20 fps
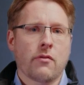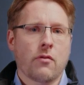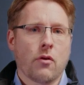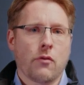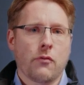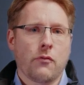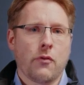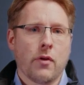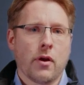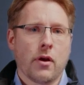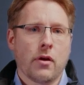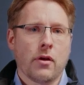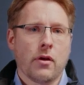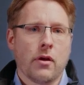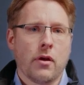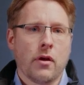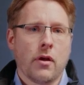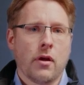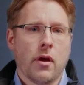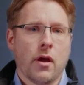software,
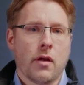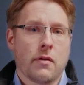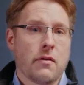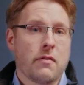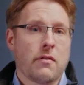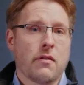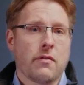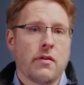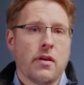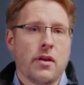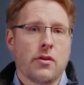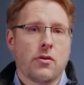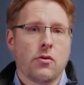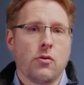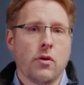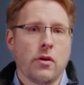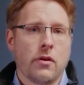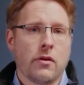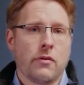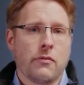and this is
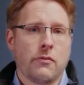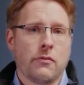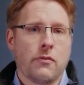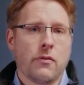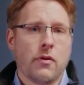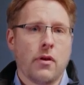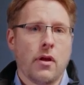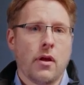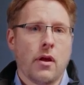intuitive